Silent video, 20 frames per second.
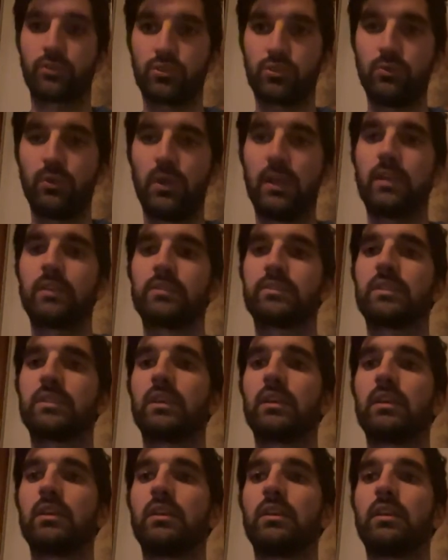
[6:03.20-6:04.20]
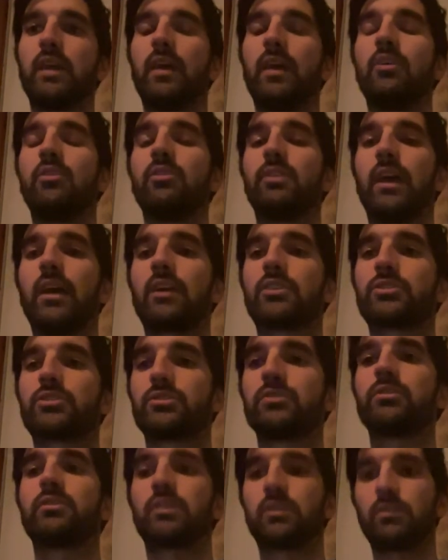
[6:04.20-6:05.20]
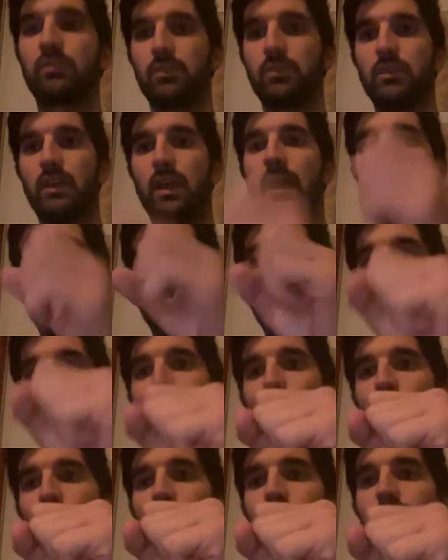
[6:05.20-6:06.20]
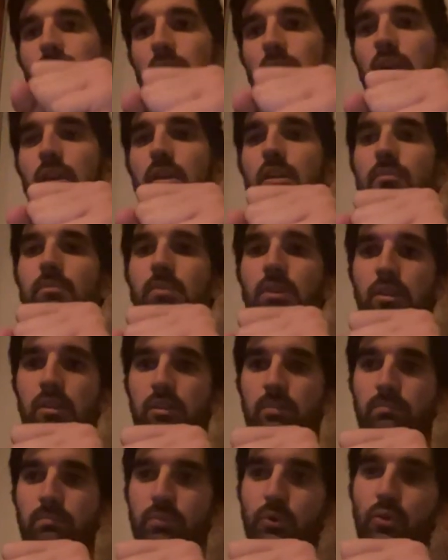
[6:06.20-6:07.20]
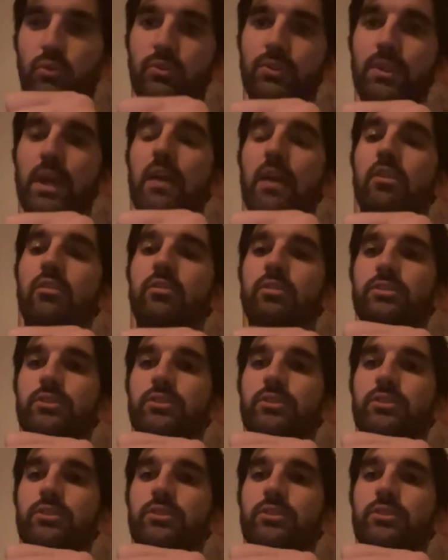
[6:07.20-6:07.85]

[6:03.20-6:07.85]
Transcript: two hands to get in and out. You had to hold the RAM and pull down,